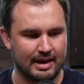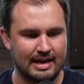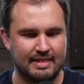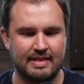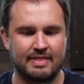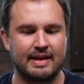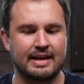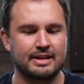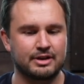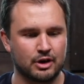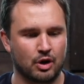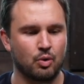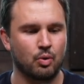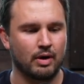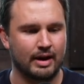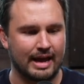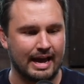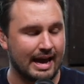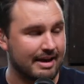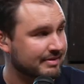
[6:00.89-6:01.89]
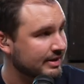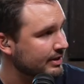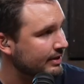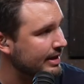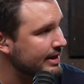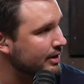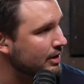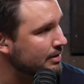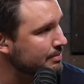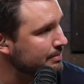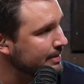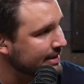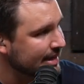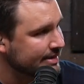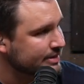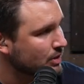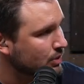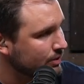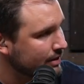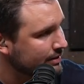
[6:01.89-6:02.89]
and then they don't want to have it later. But
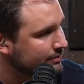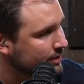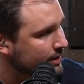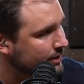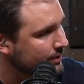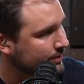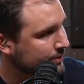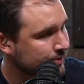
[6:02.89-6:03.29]
that's a whole different.